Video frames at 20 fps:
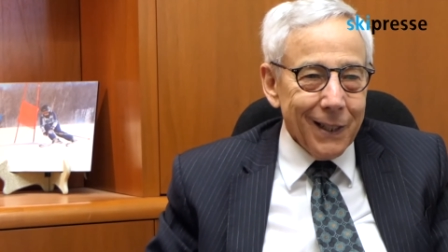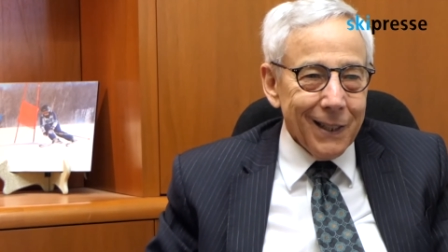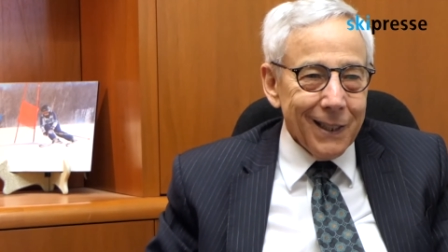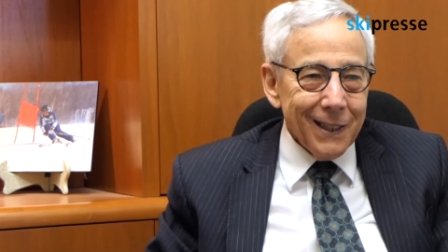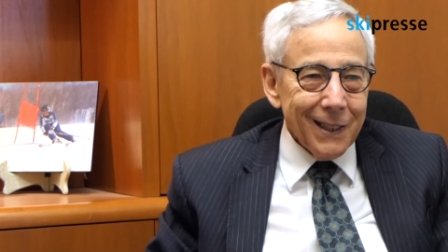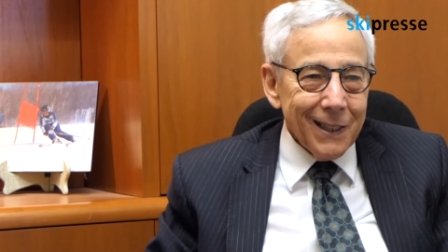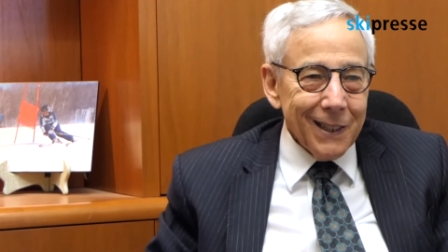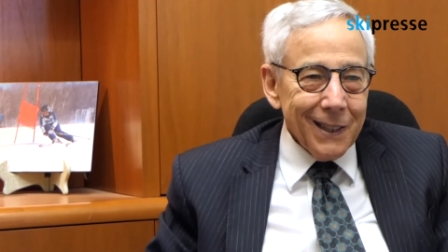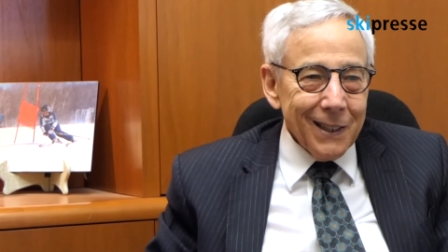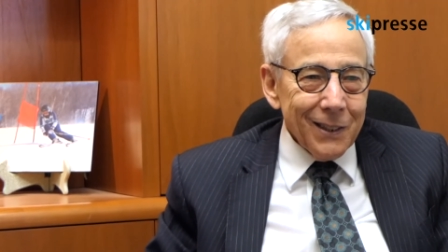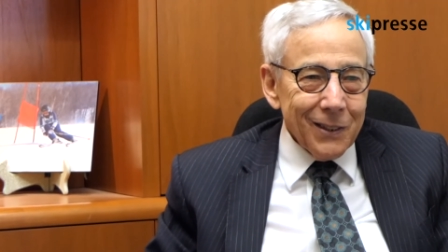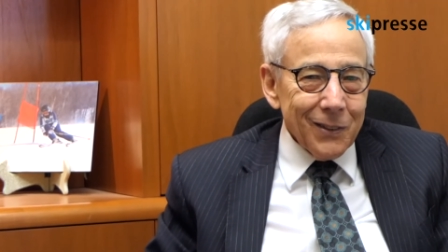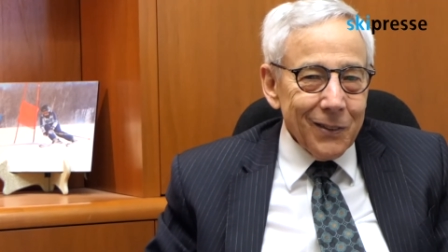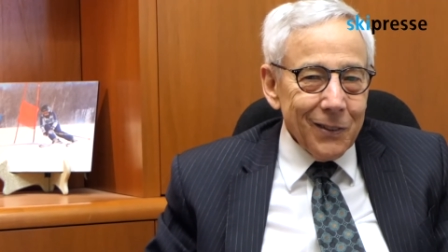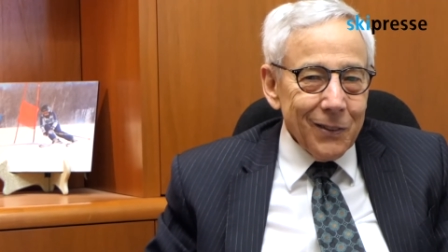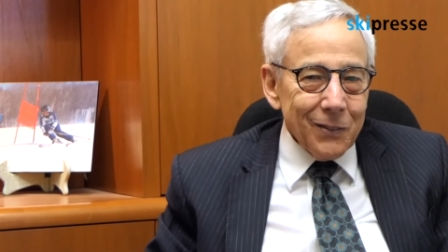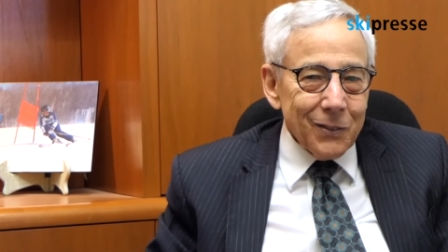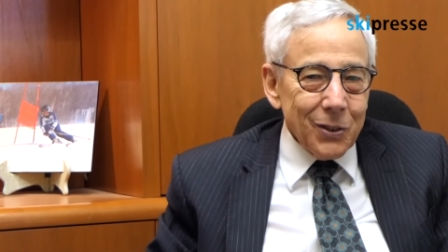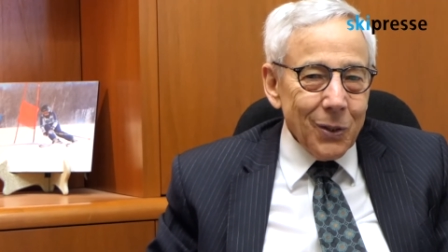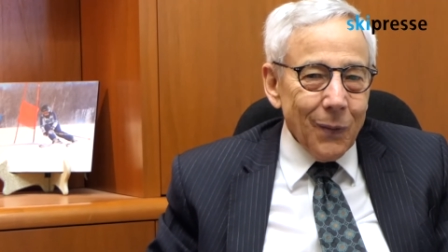Starting.
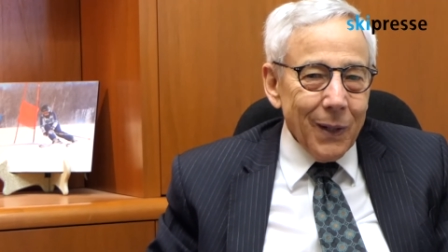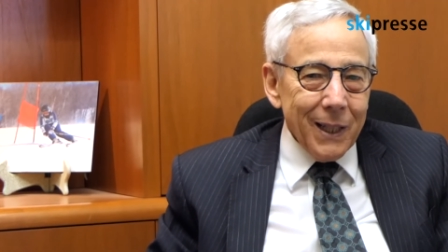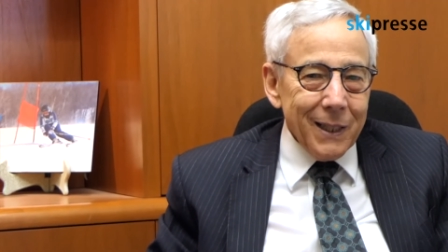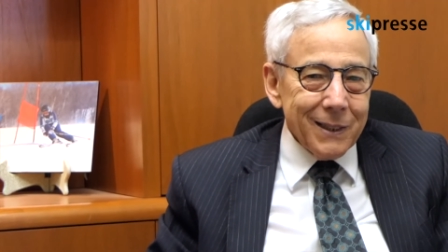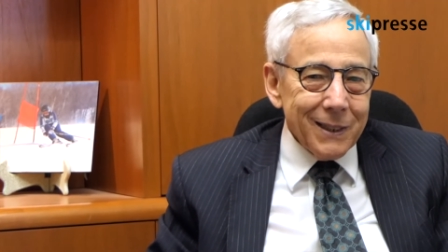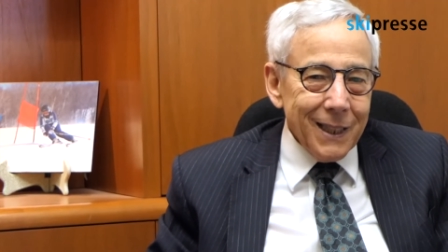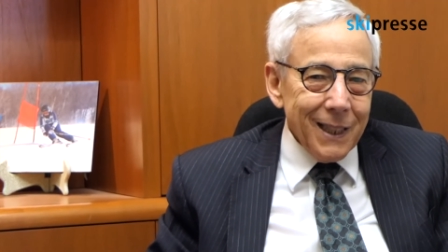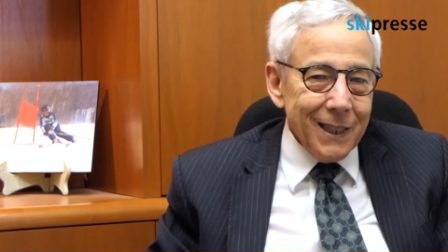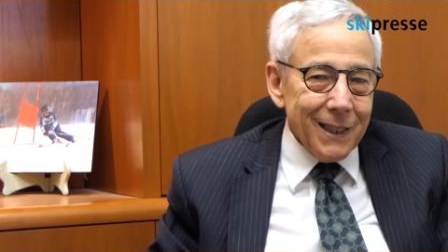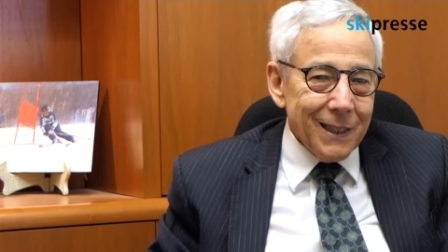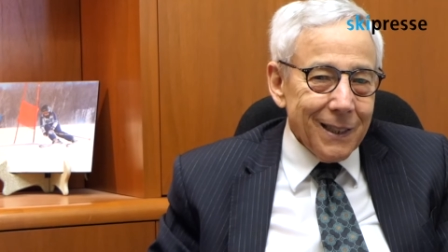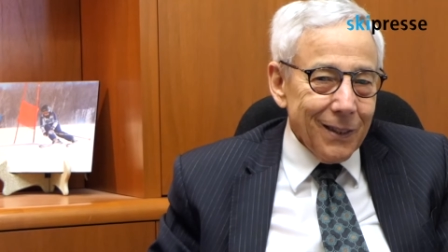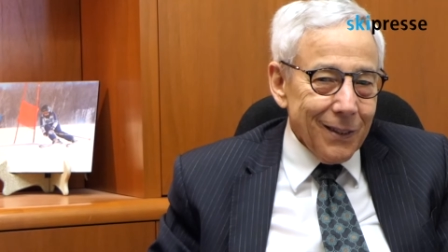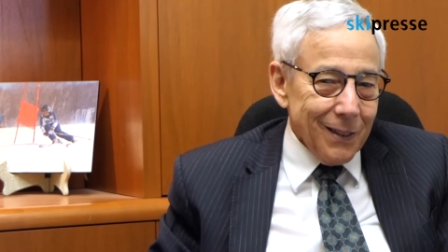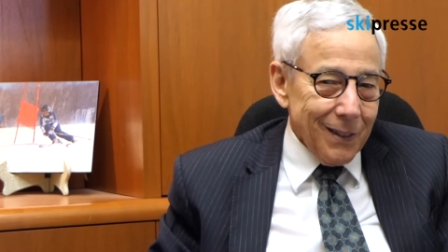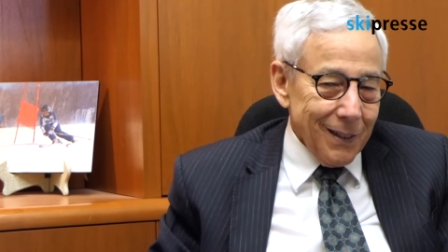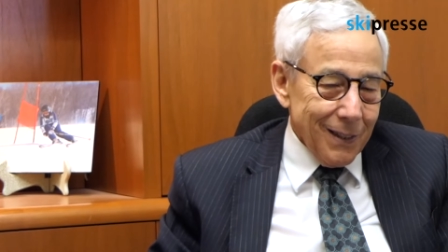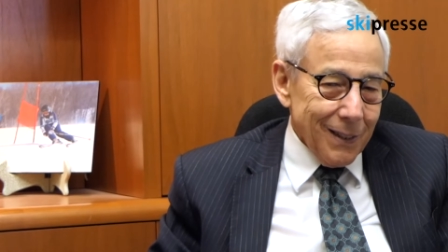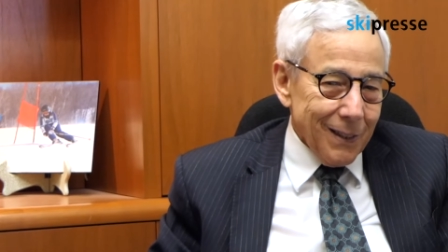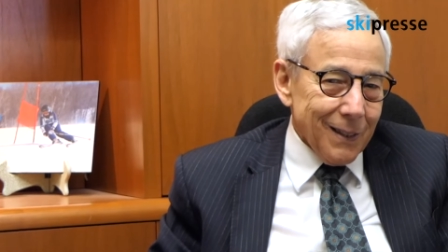Yeah. So I said to
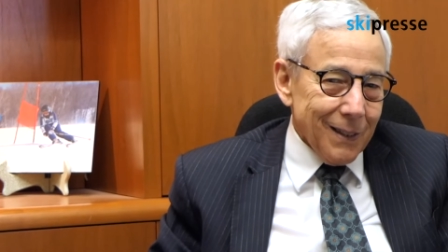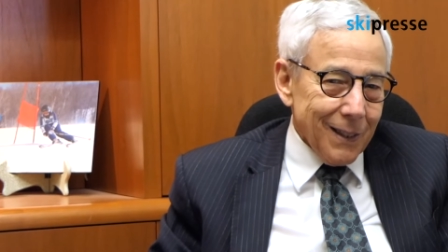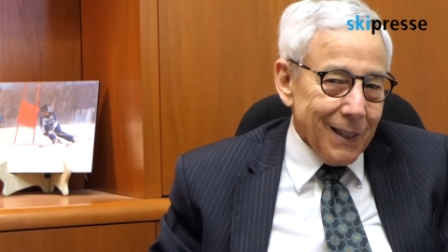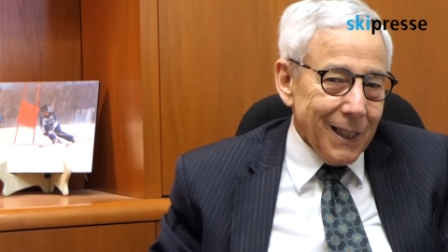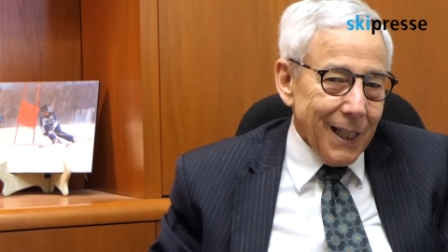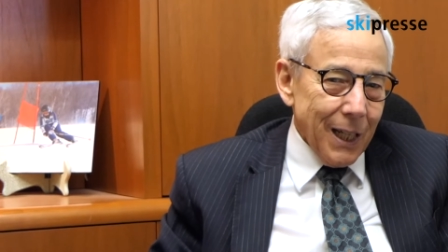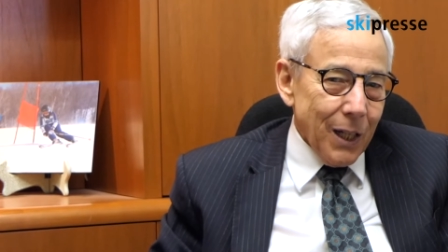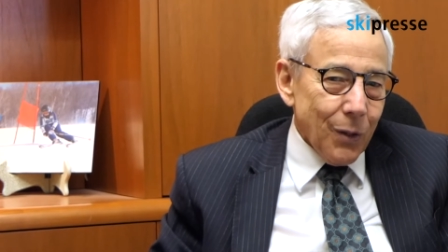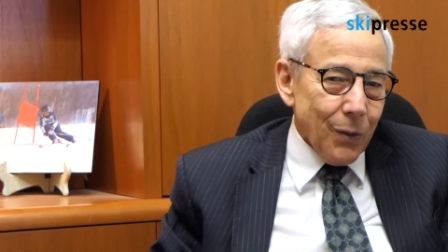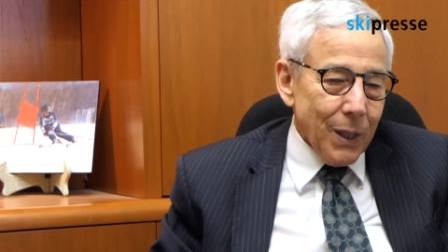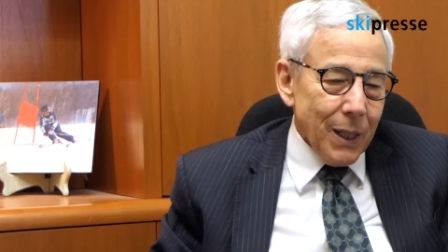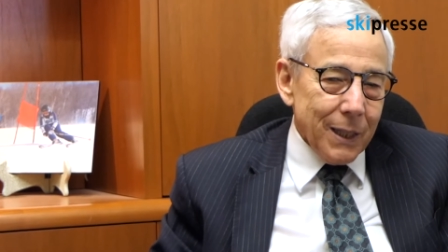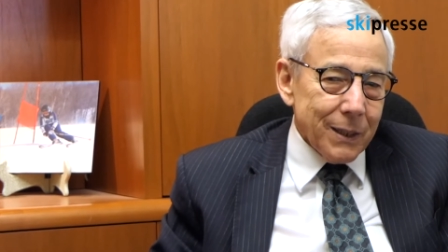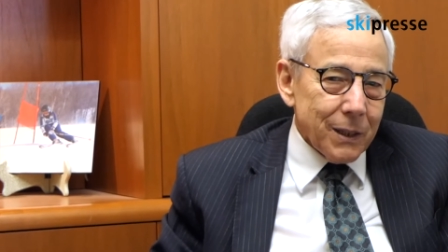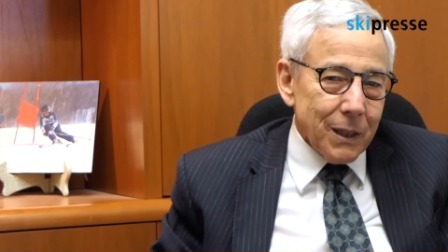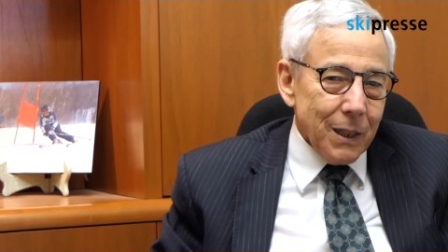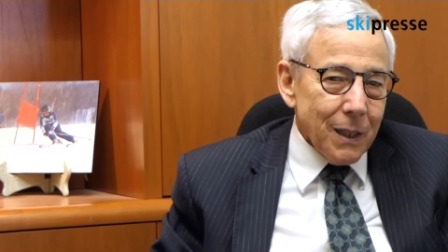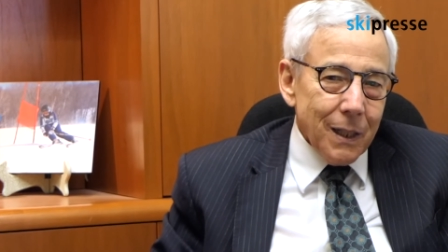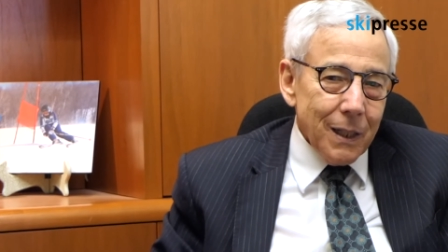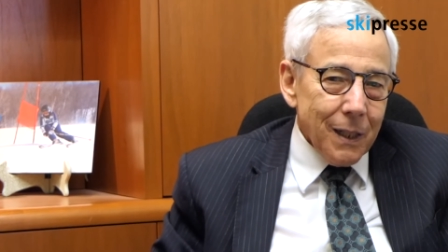the, the guy, I
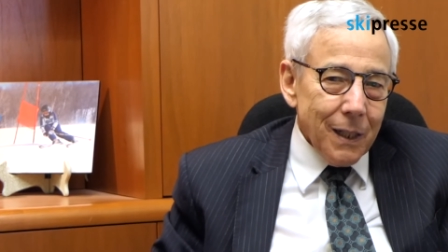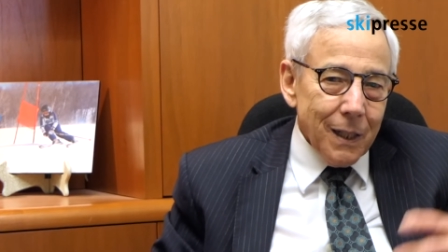said,